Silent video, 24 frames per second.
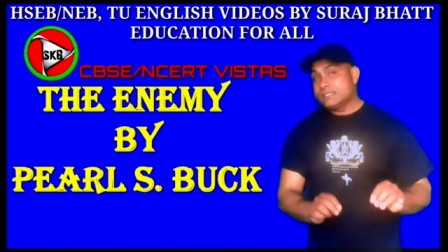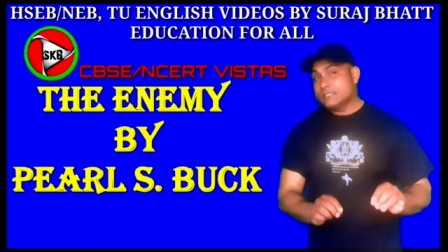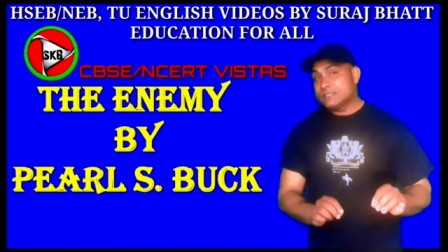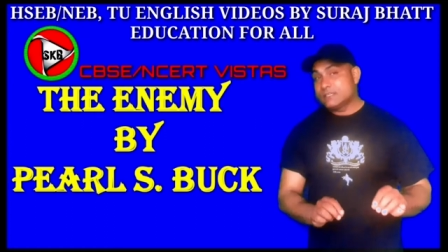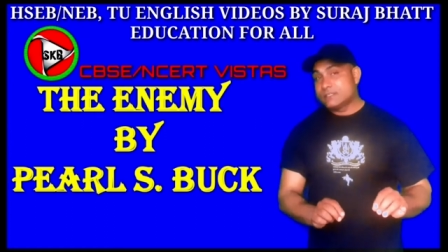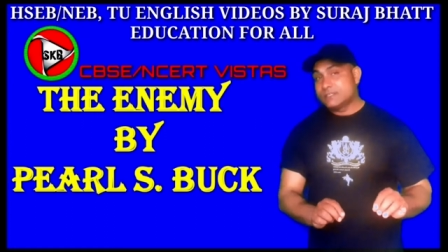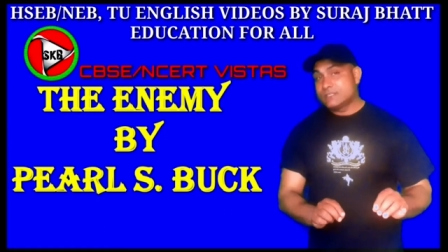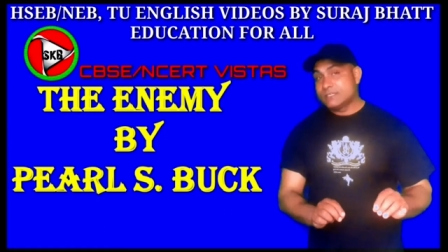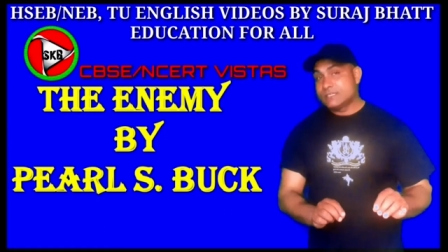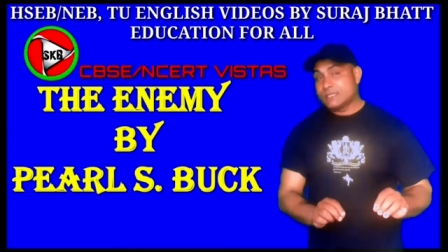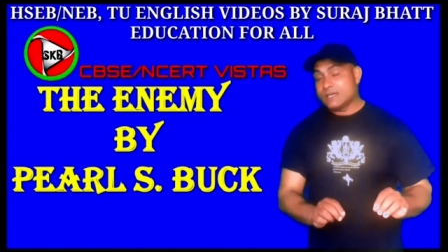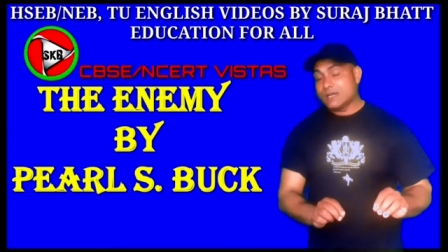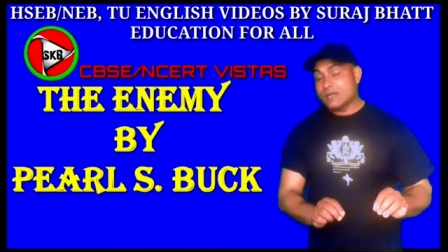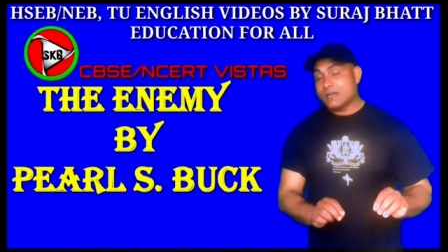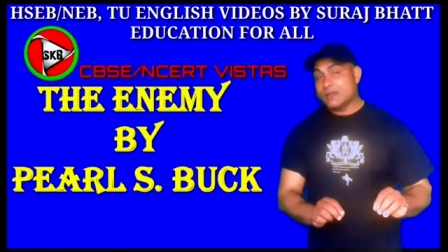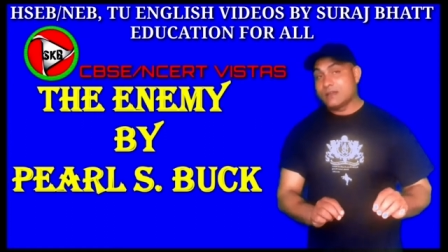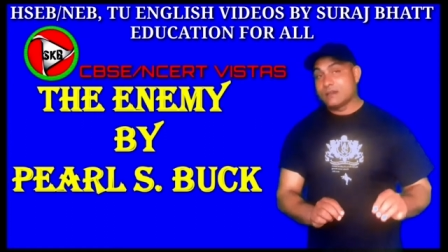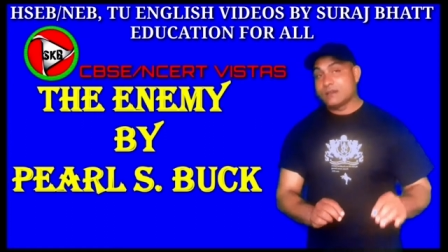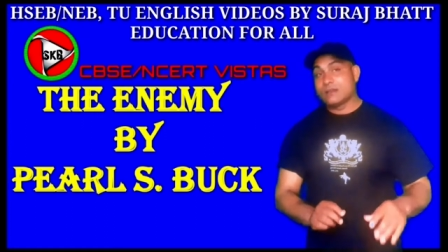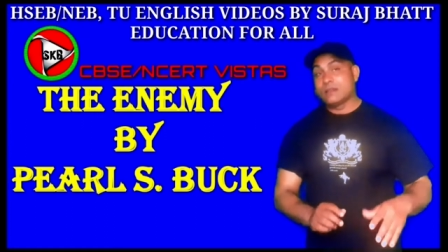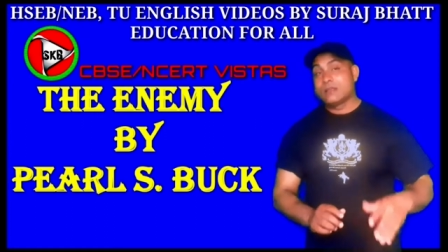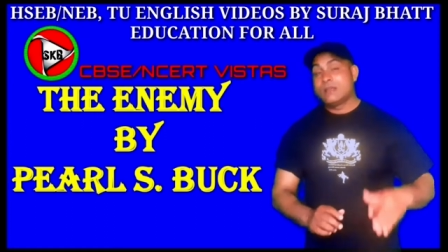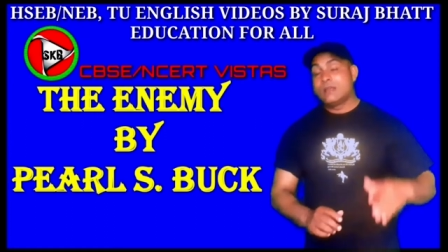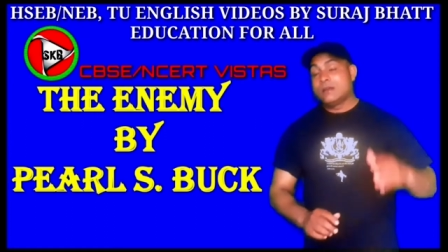their
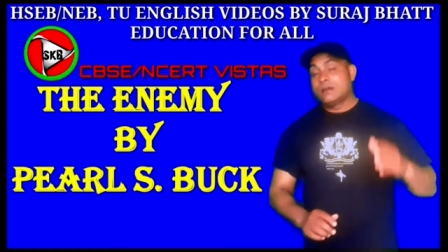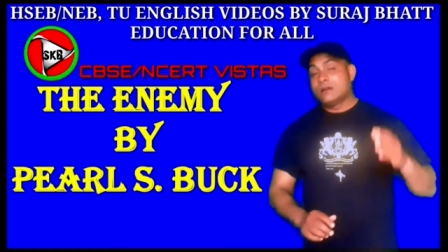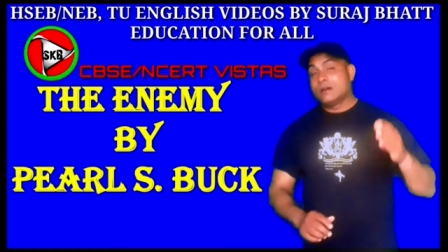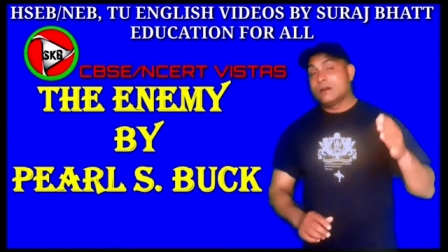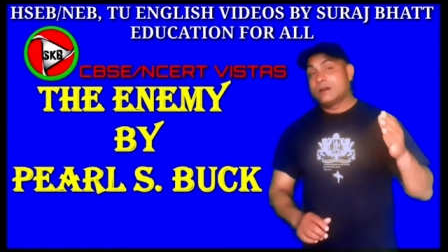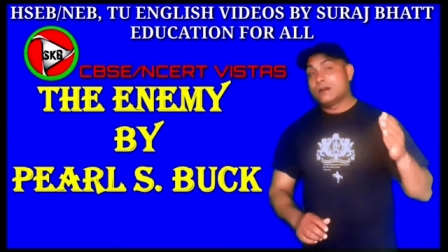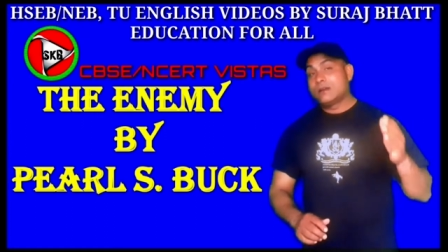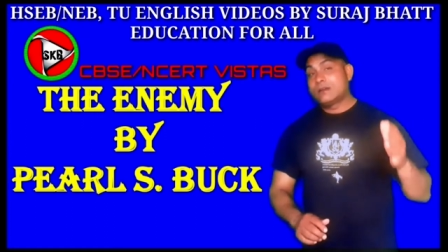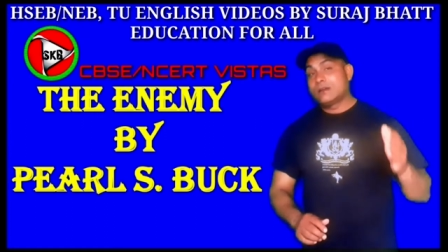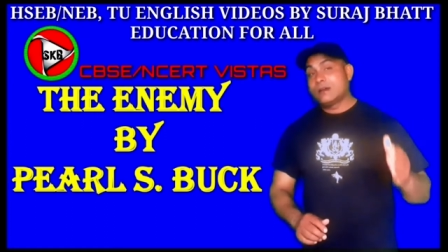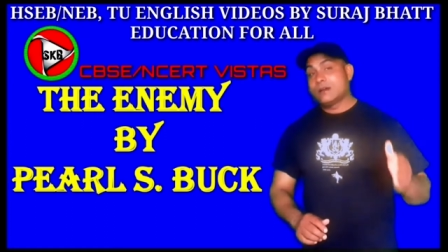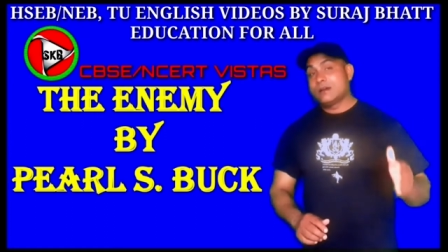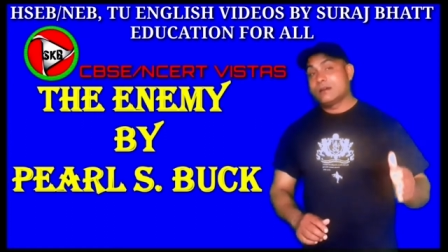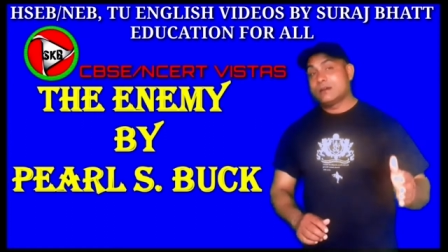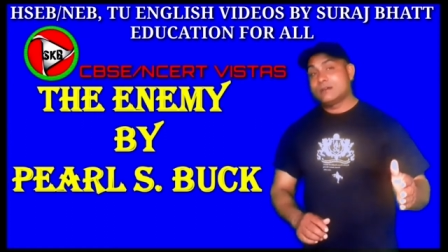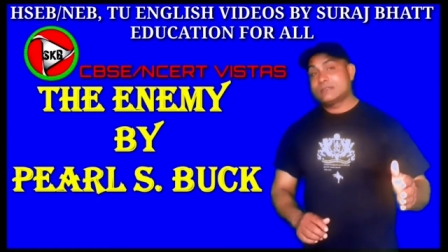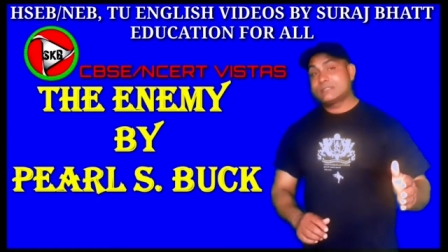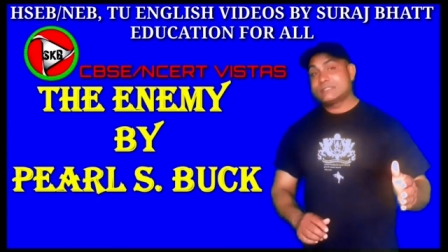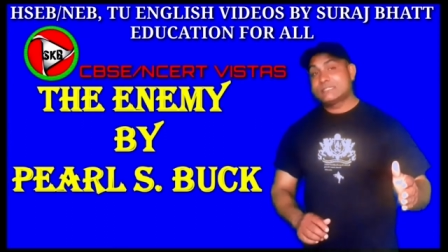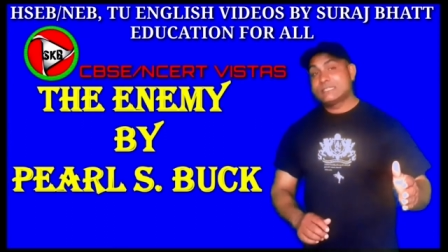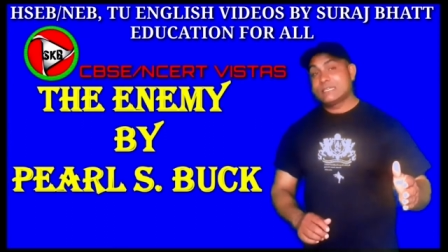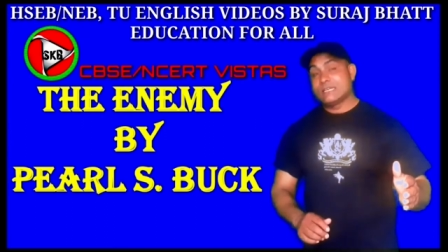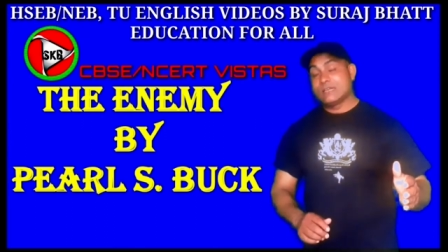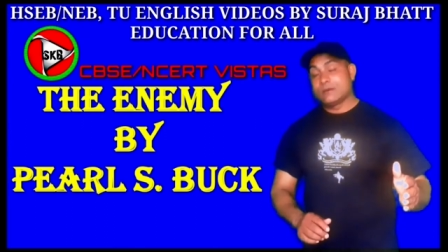denial, Hana
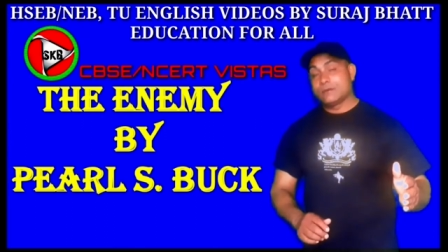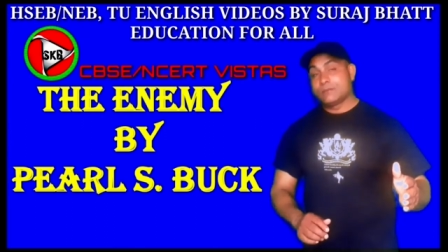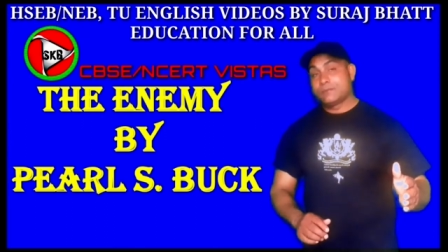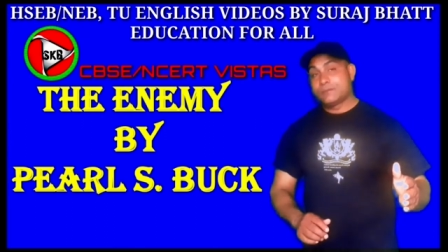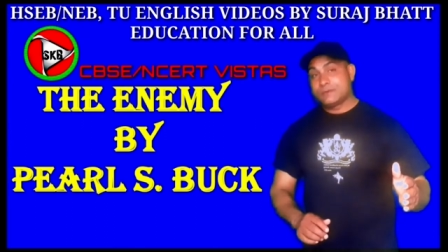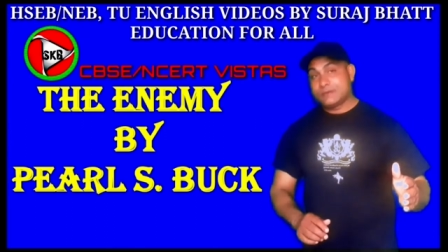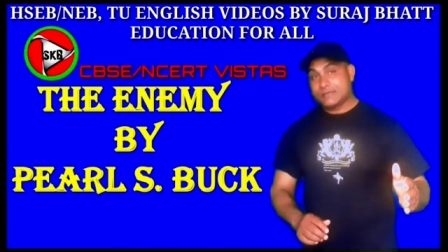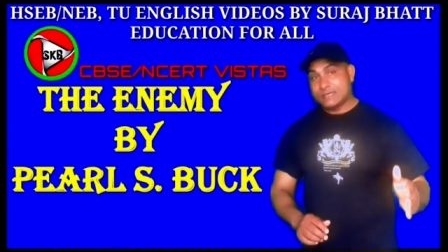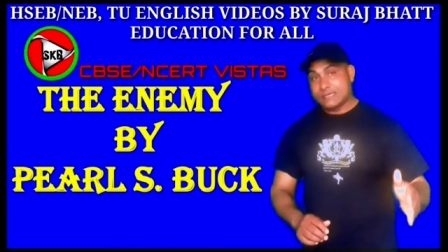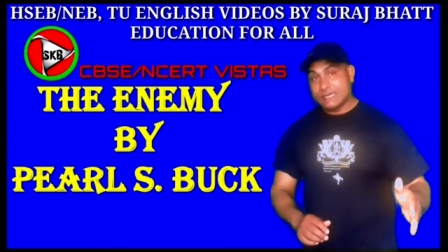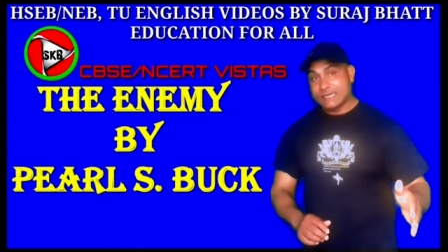herself